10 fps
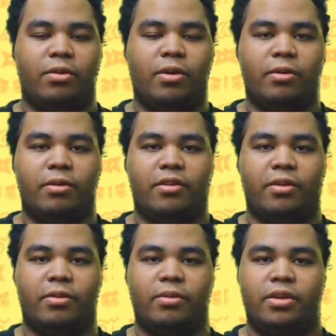
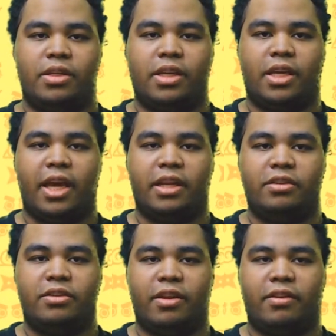also. You can't
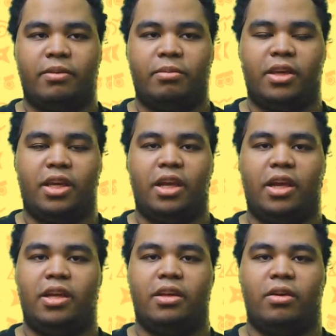just
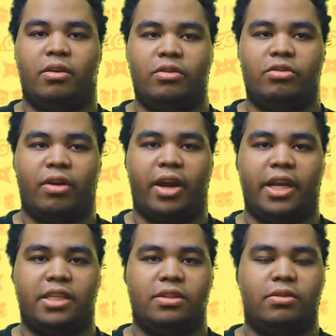be,
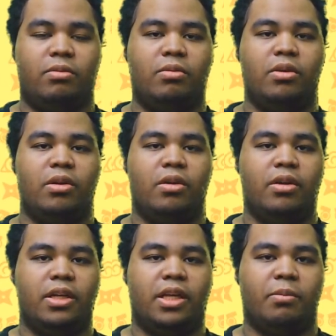trying to
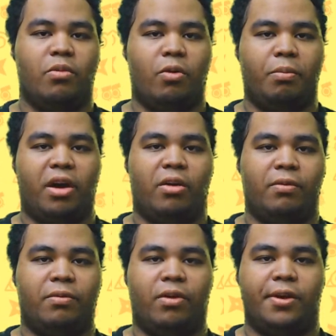get more
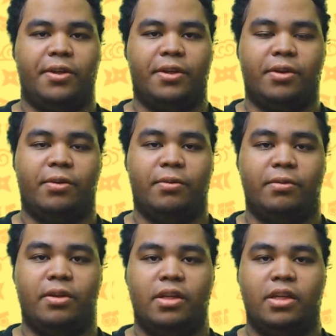powerful on their
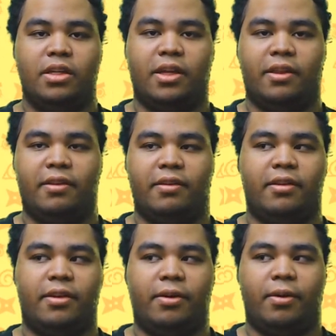own. Because,
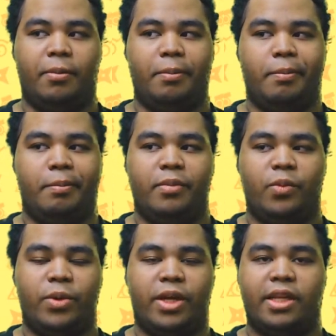
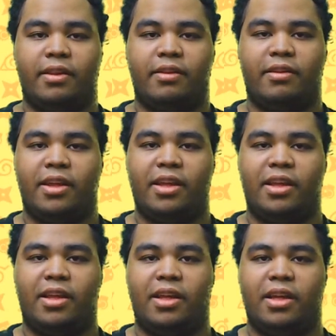we get to
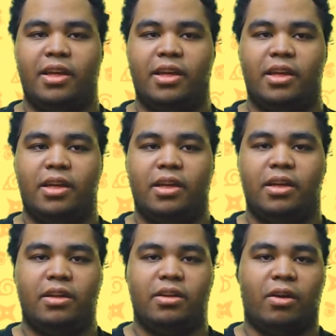see
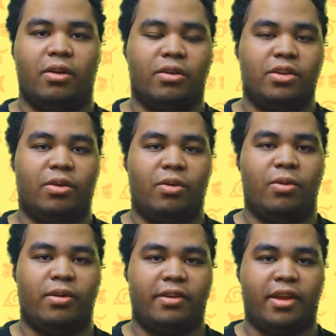Naruto
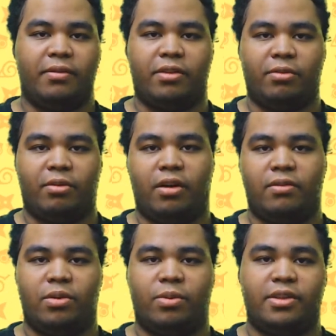always have his
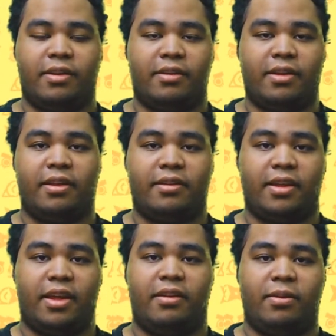rival, which is
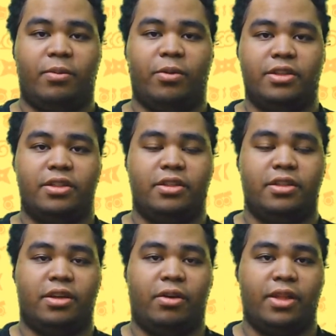Sasuke, which,
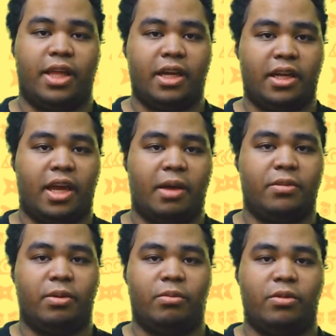that
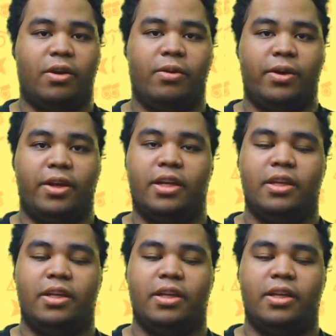kept them going.